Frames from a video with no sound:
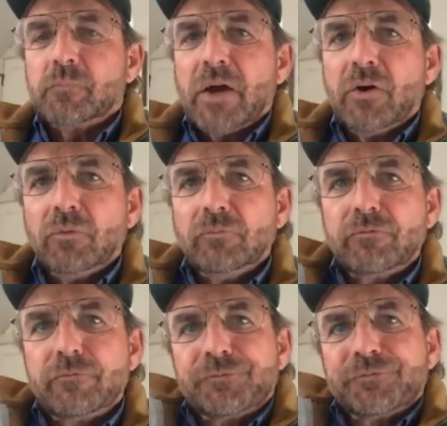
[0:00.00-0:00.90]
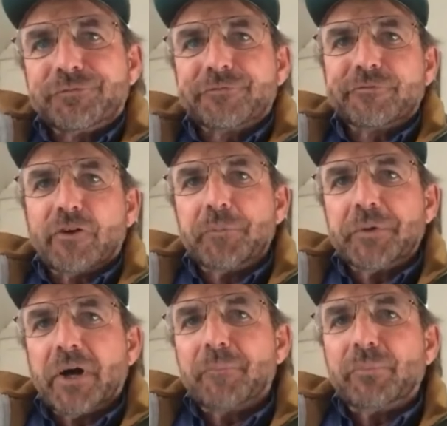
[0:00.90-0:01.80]
my own
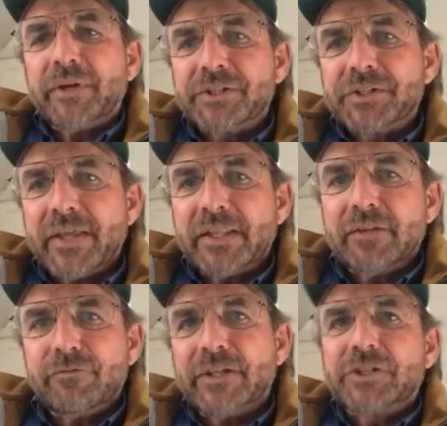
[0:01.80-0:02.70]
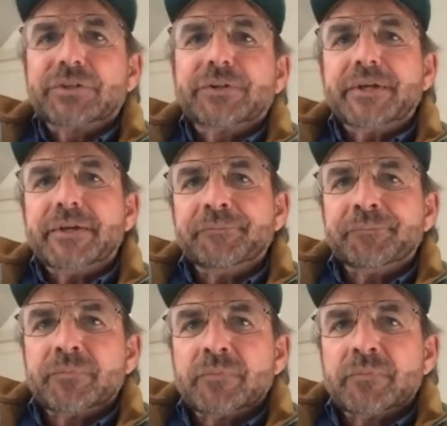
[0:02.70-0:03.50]
farming operation that eventually